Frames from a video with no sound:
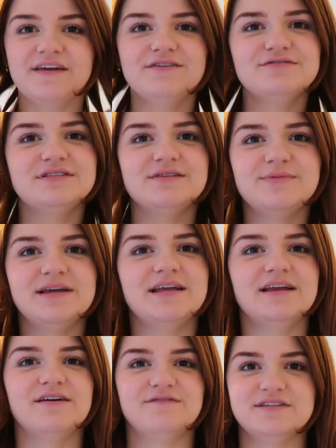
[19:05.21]
think it was in the
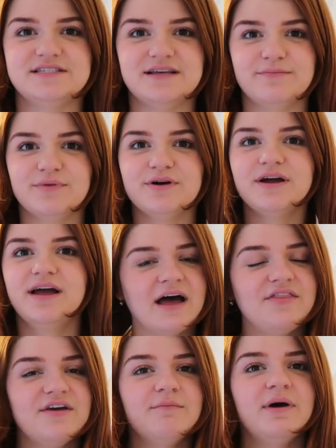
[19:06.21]
beginning of December,
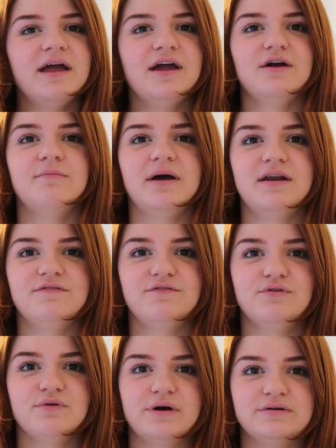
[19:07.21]
I think my hair might
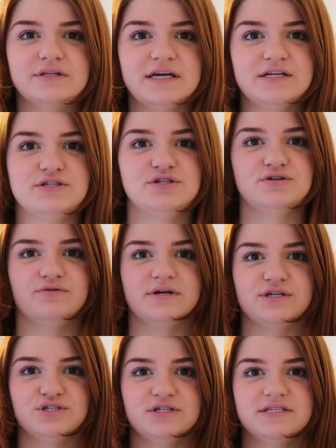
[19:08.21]
have grown like 2
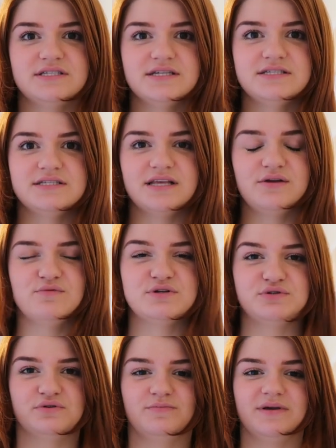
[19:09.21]
inches since then,
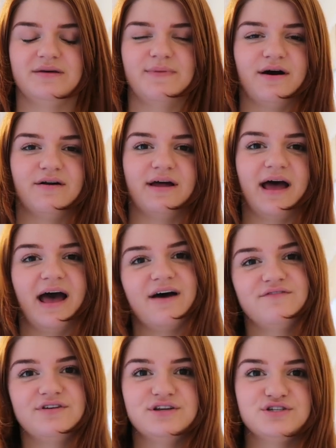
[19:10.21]
which would be about a
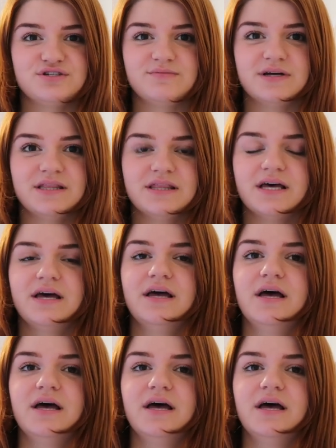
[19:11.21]
half an inch a month.